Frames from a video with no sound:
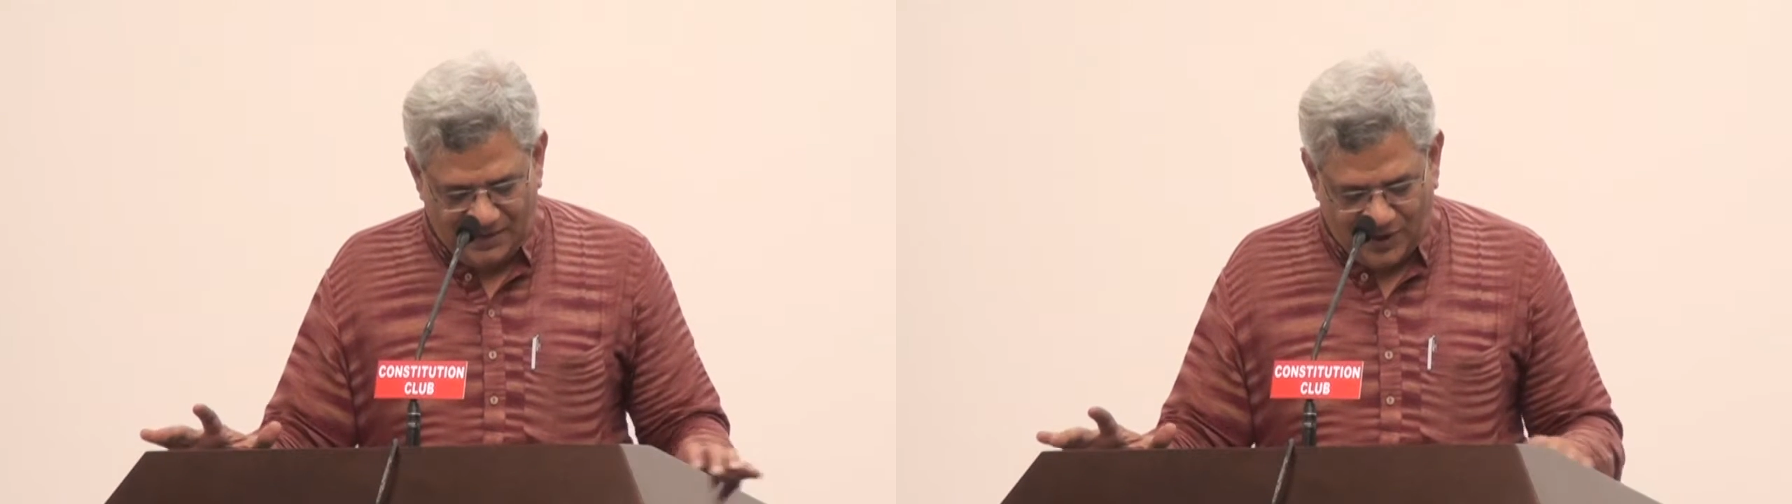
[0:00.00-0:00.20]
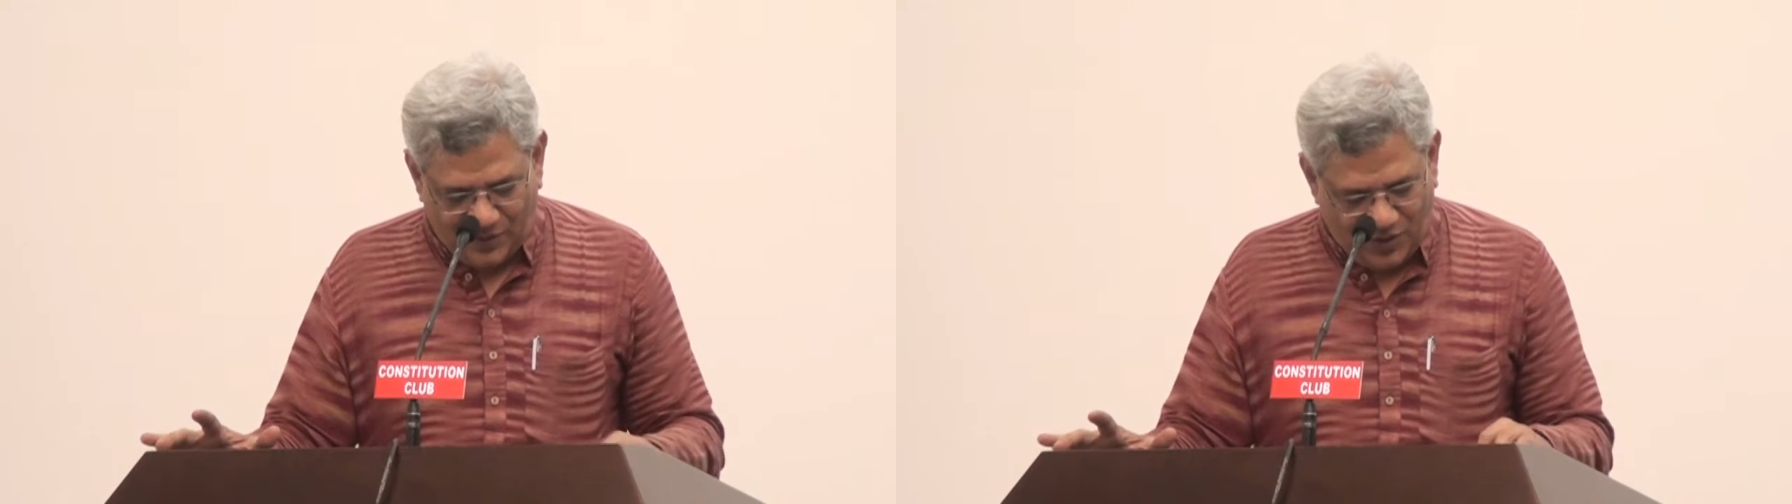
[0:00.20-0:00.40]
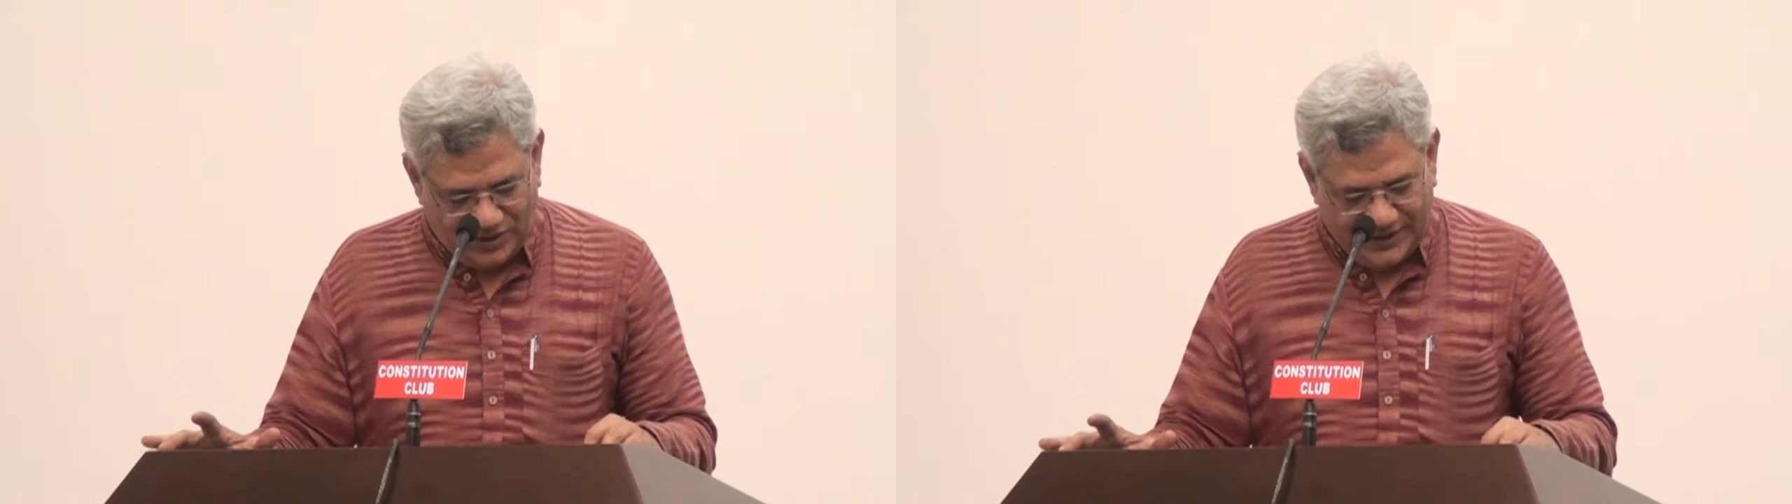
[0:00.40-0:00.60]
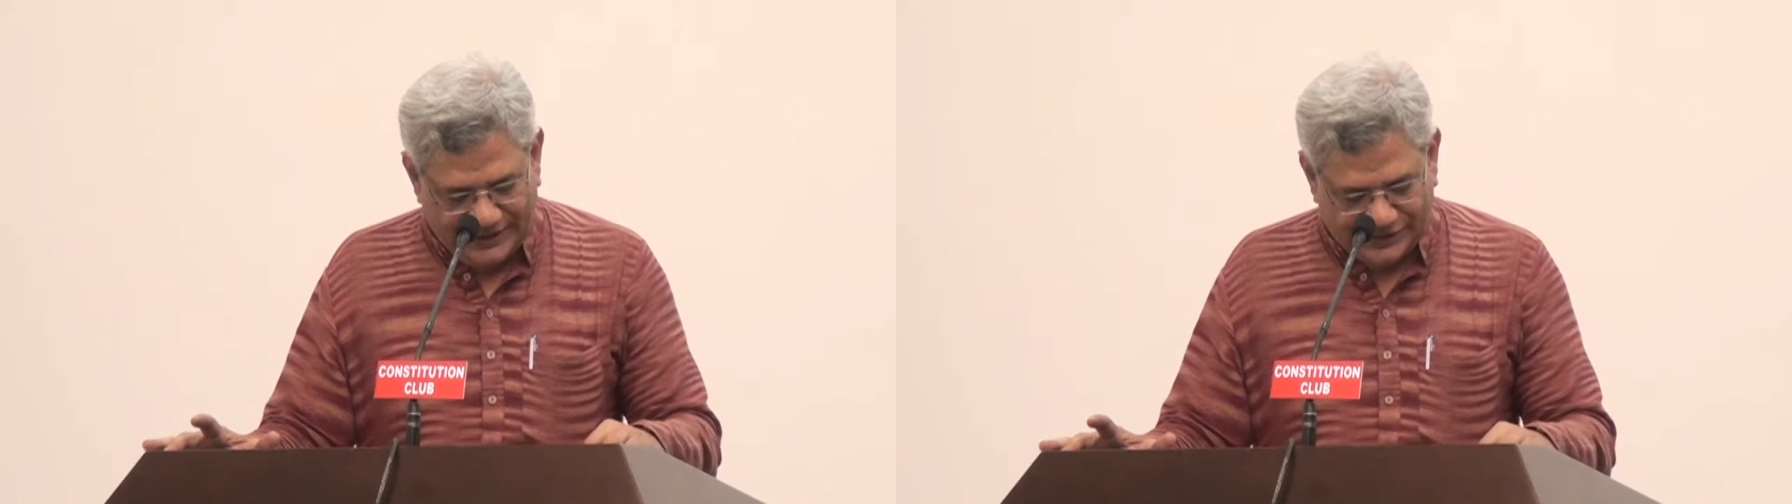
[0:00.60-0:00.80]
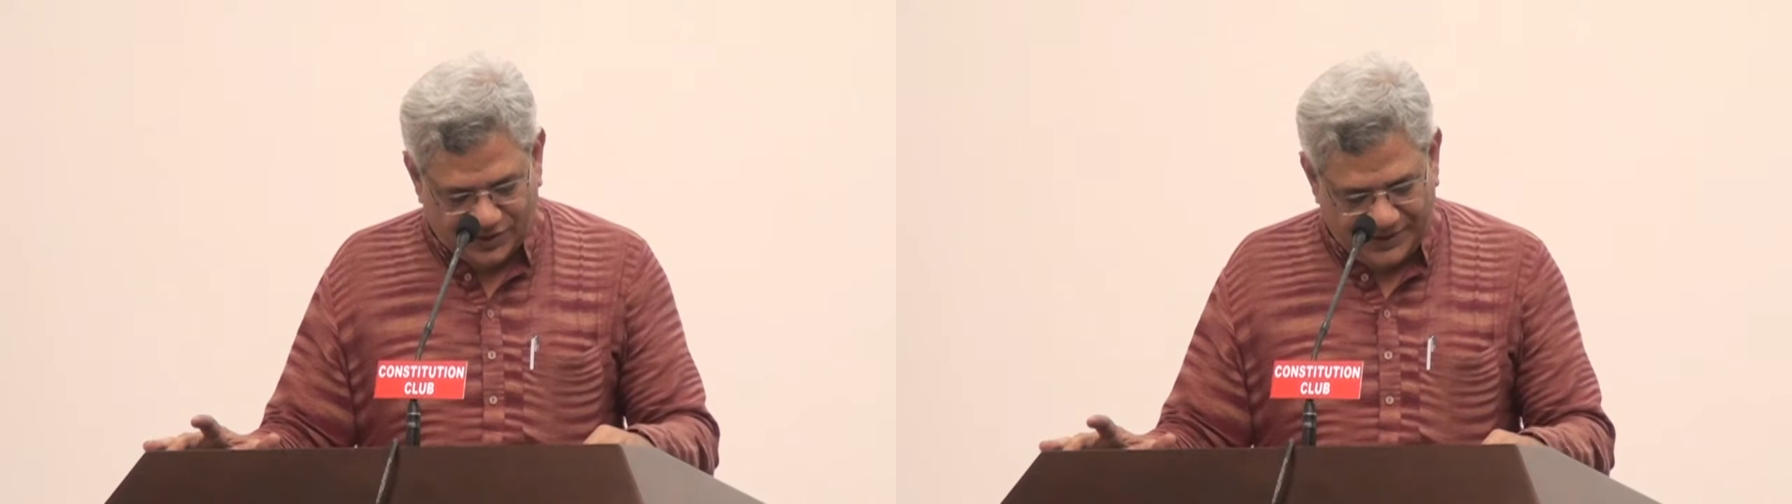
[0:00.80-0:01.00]
But what
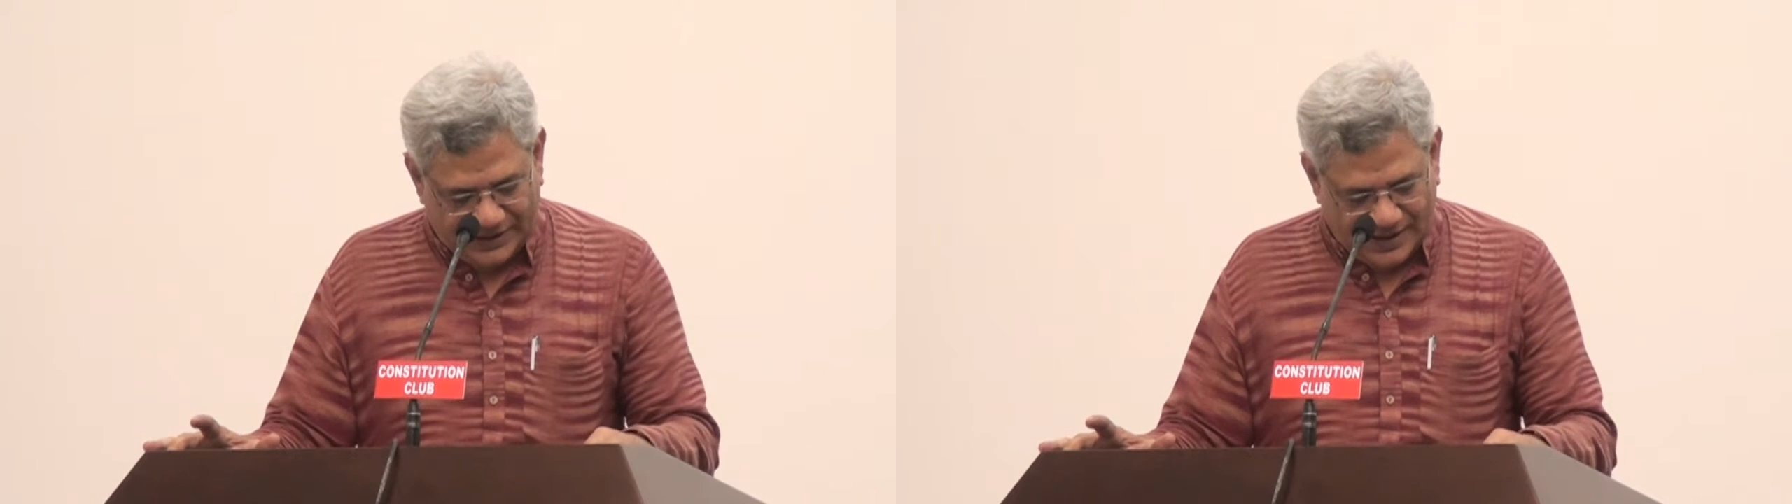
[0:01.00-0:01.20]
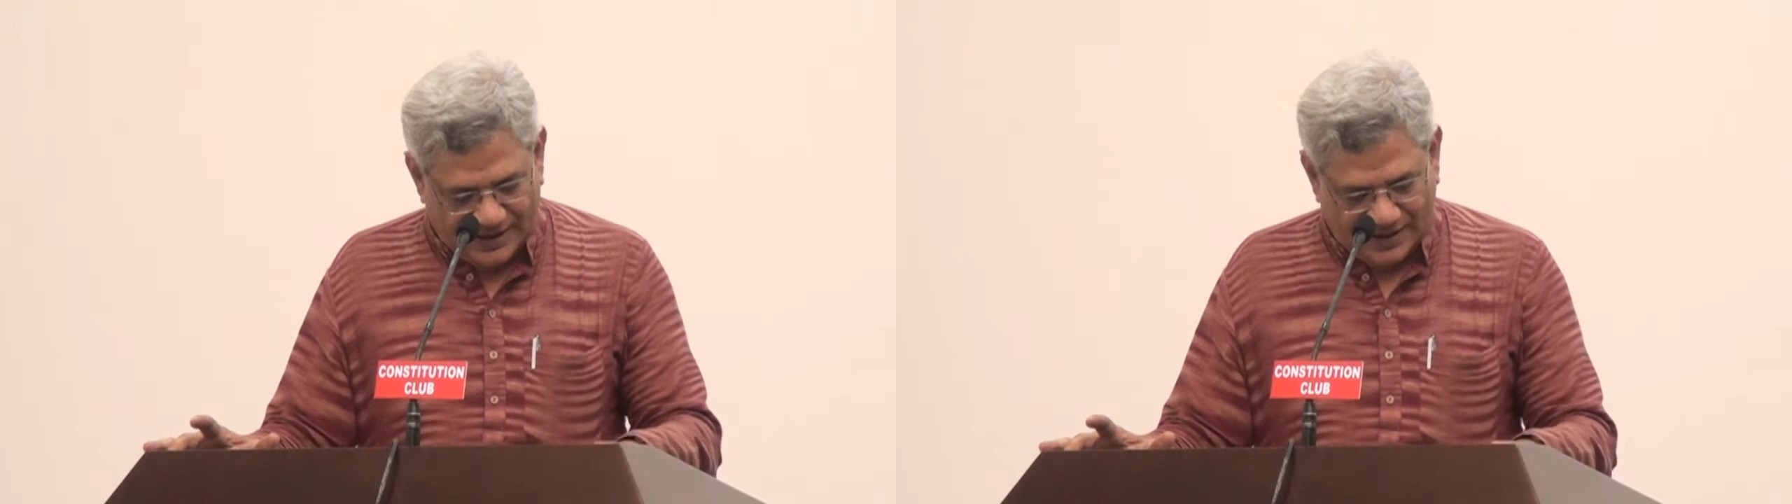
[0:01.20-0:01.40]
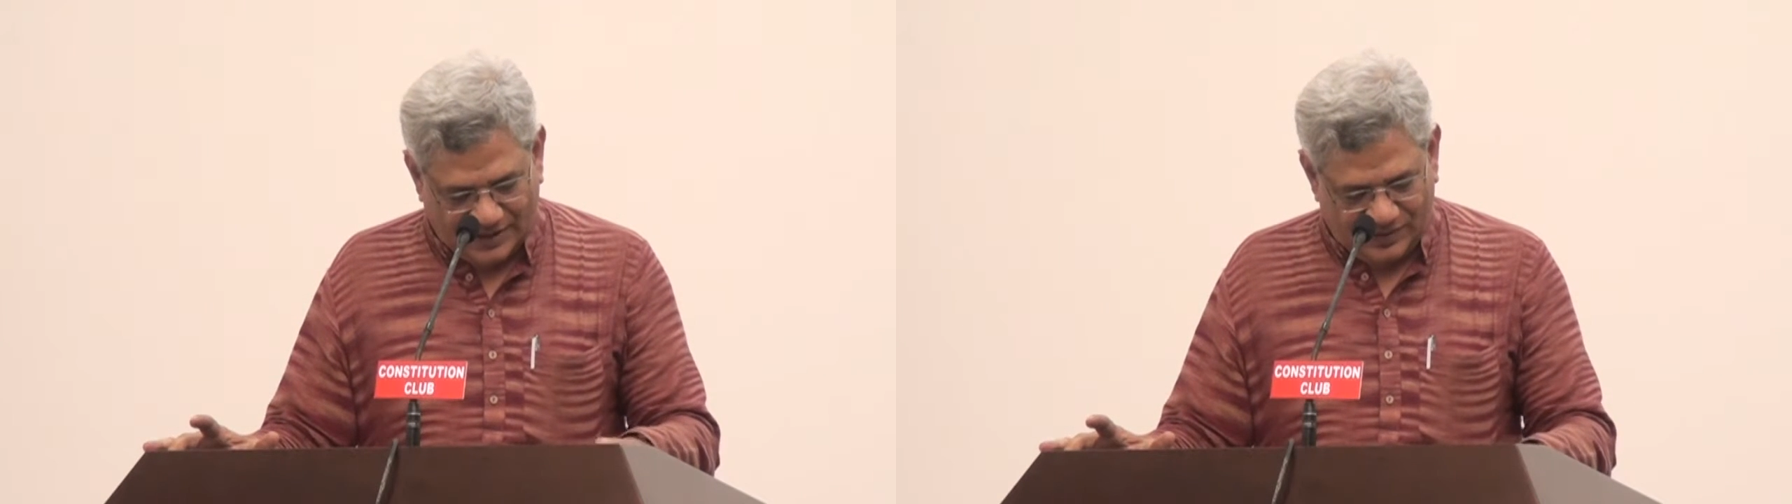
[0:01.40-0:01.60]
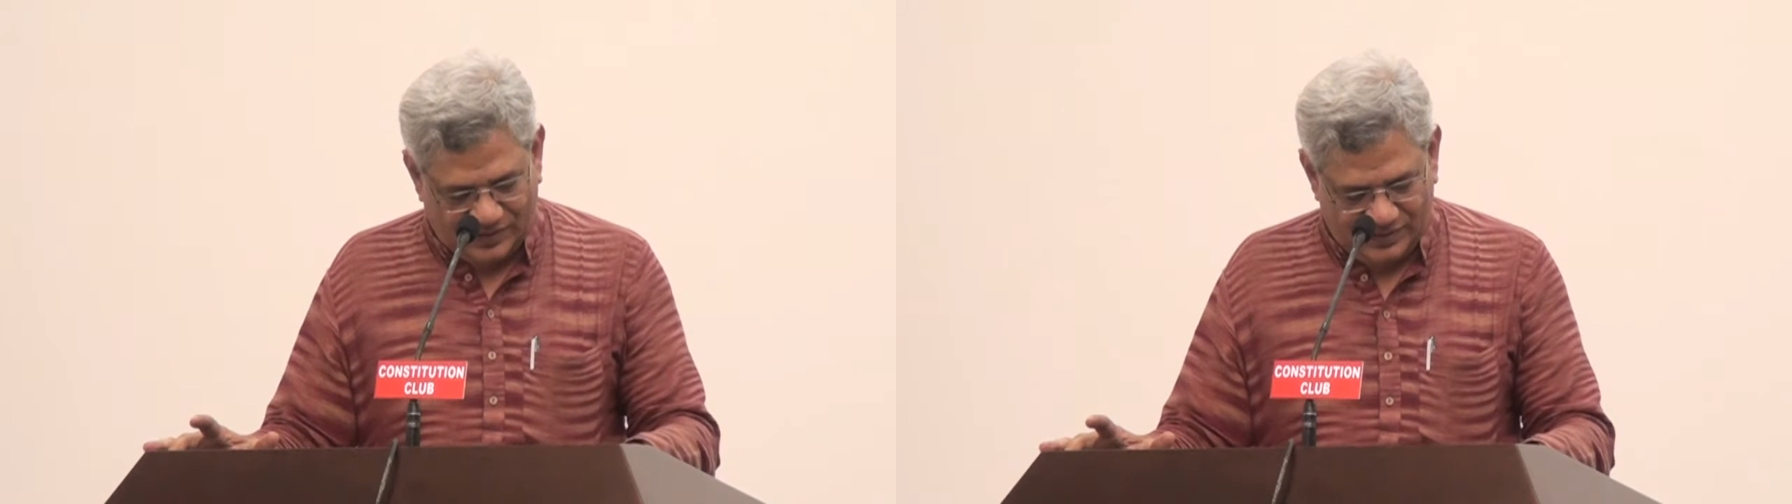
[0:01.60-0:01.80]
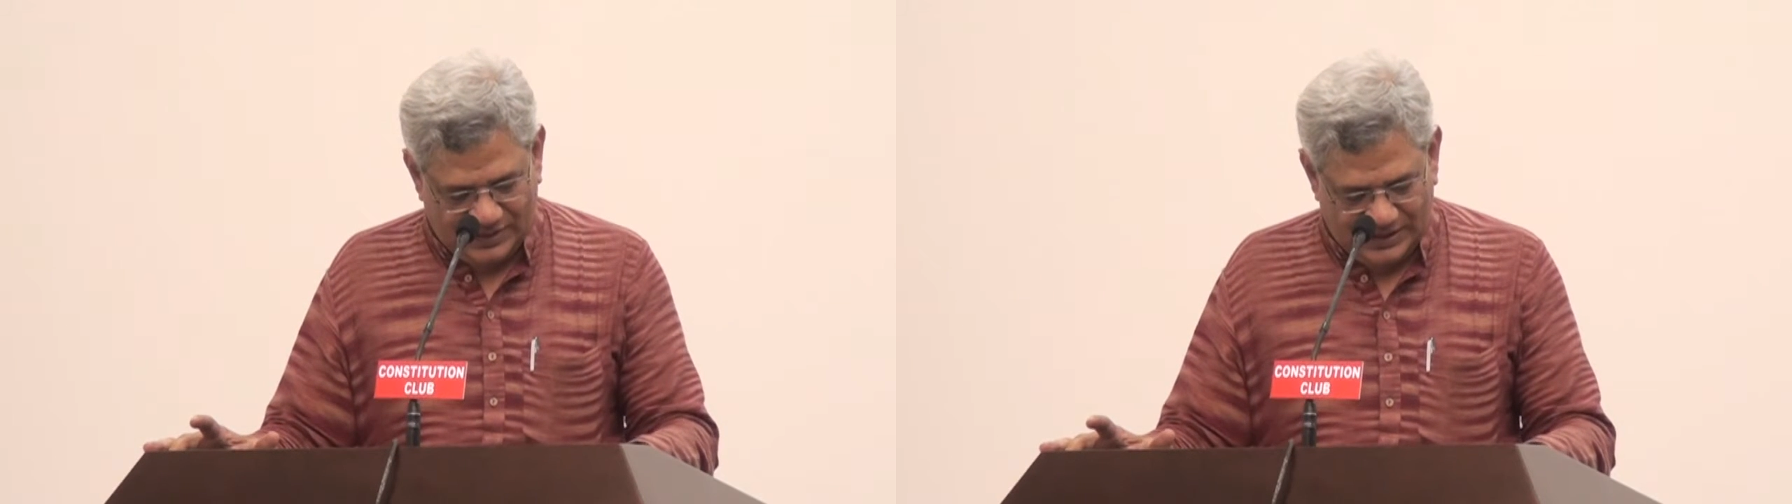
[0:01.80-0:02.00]
needs to be done now?